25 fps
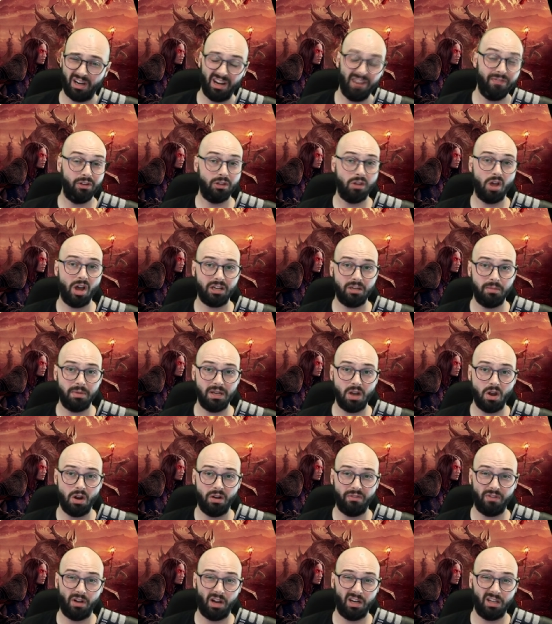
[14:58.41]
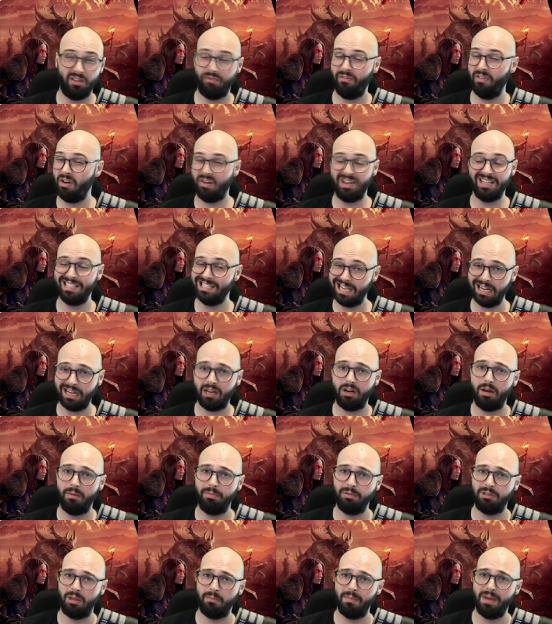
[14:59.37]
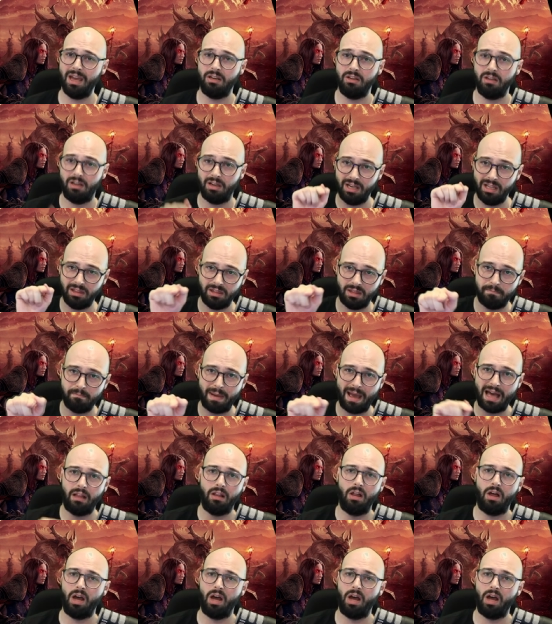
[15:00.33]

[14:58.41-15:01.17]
And if you'd like to be notified the very second I put them out, you can hit the bell